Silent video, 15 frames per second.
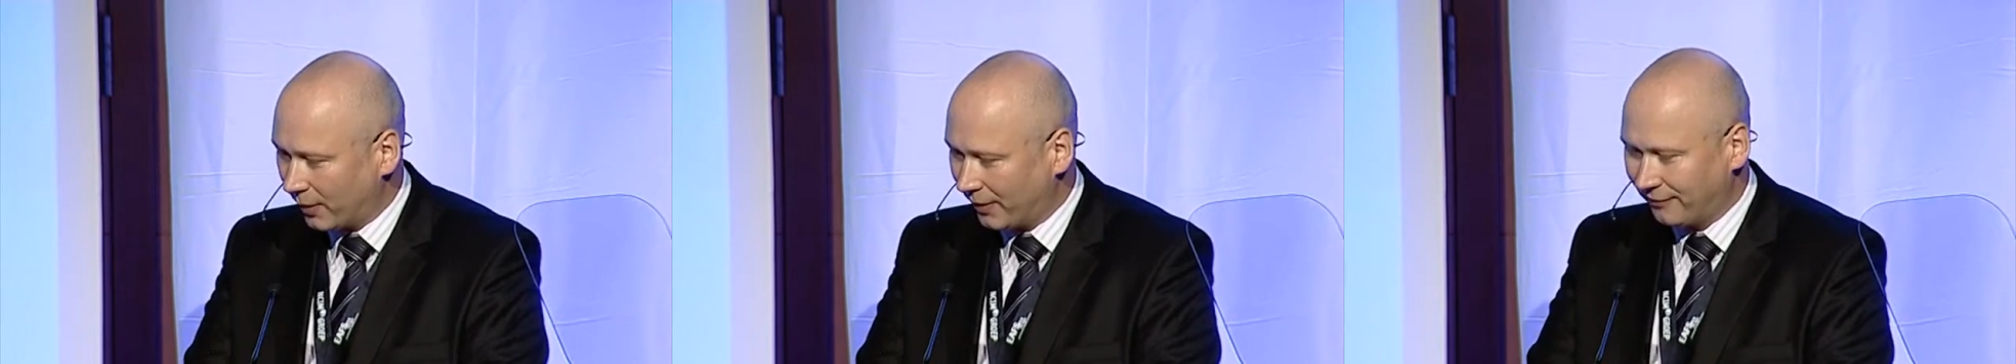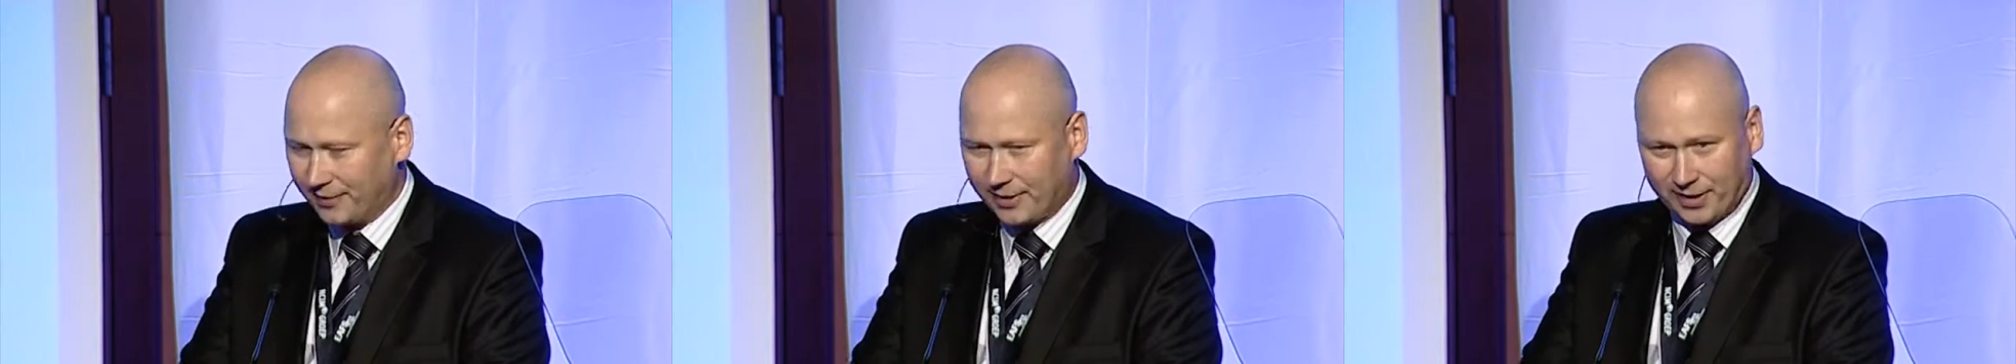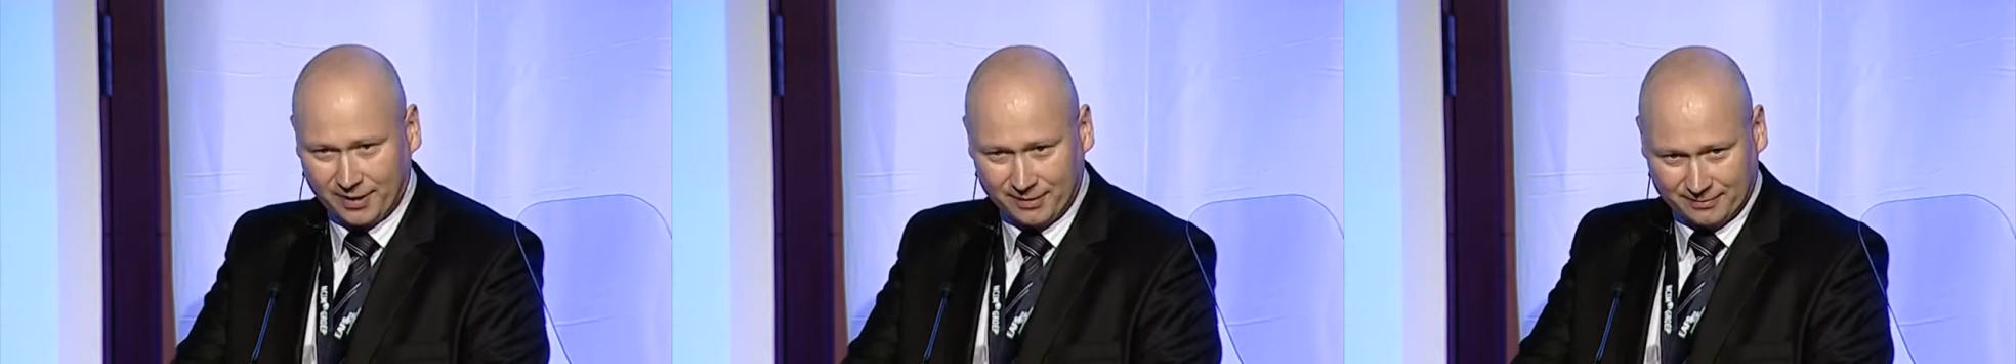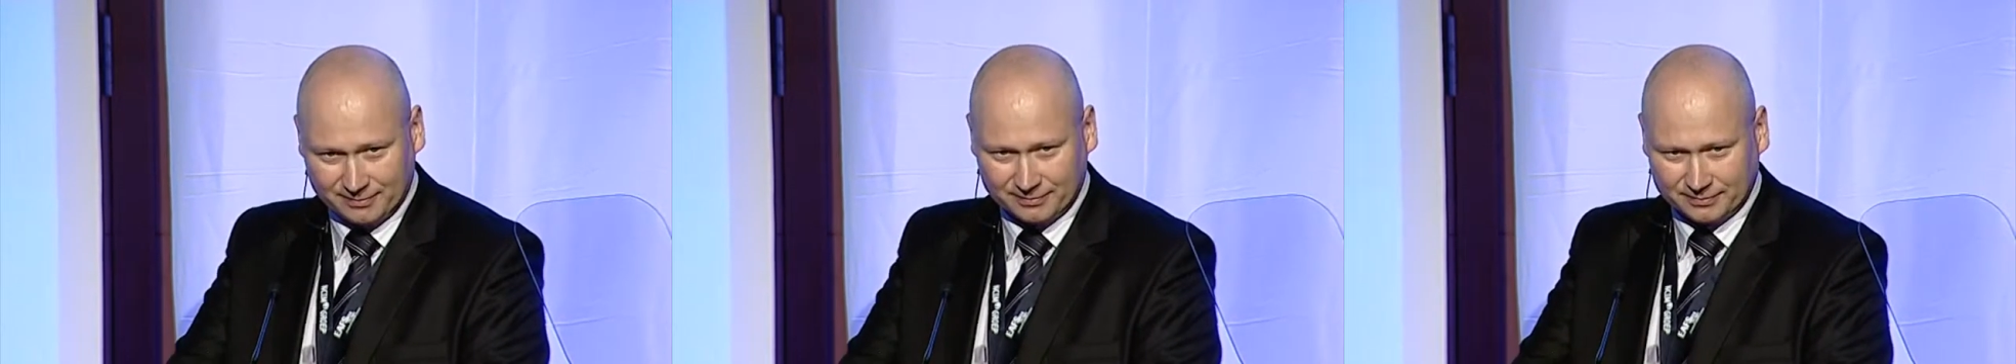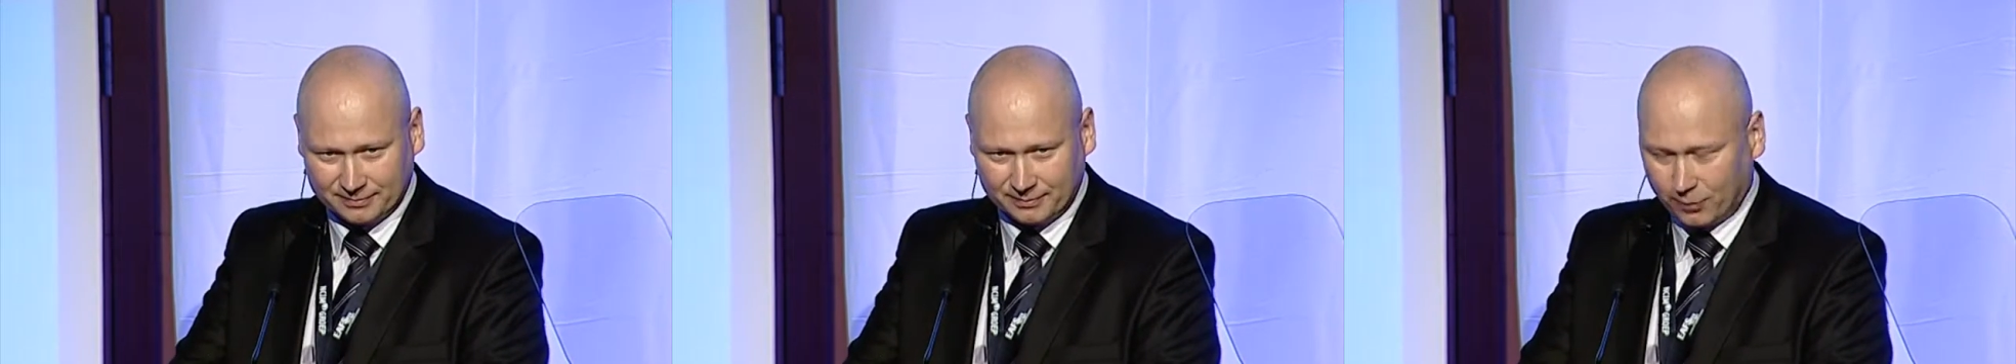with the
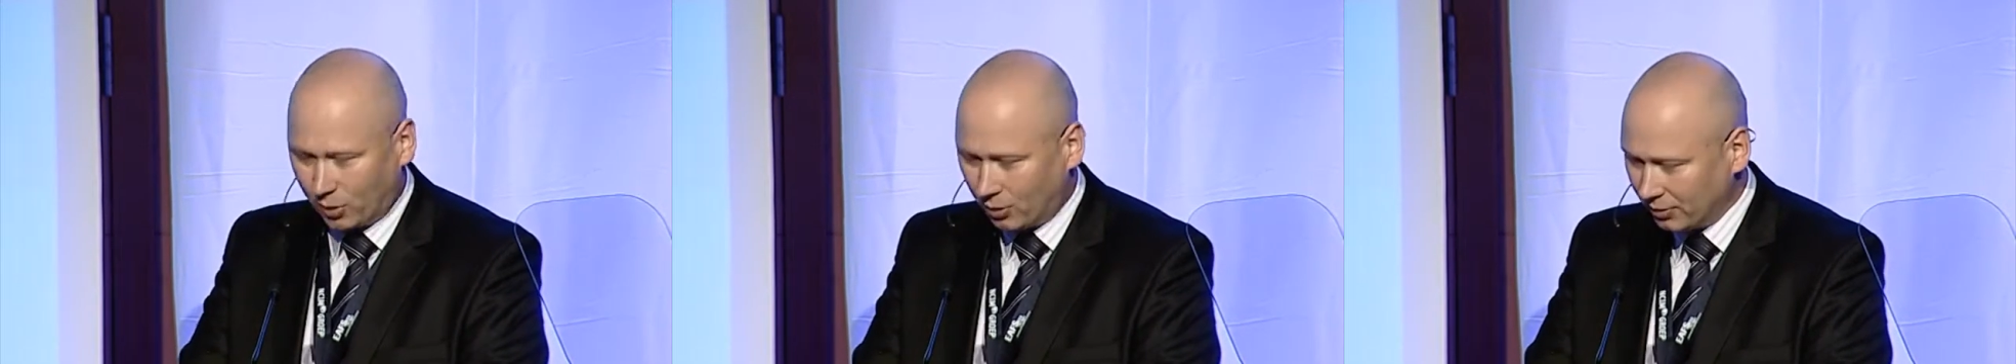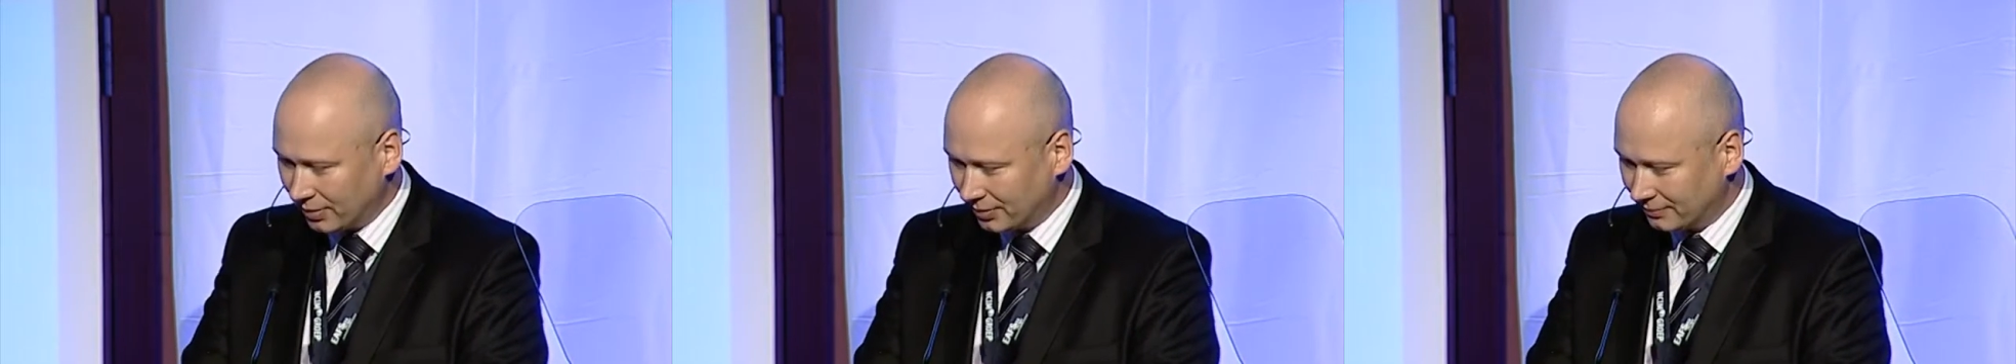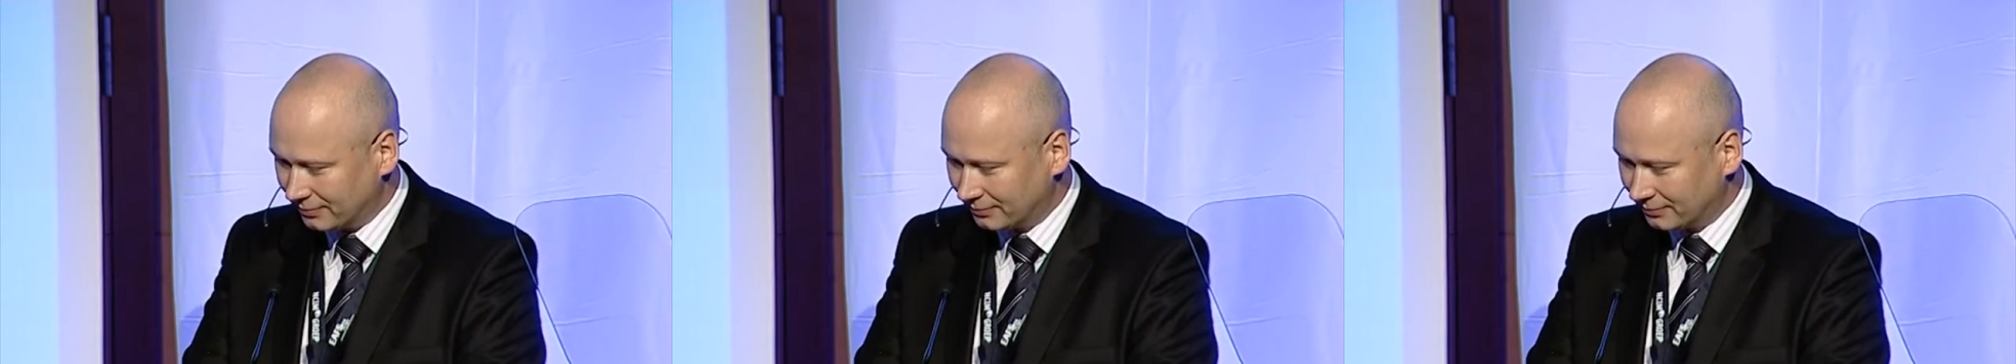board.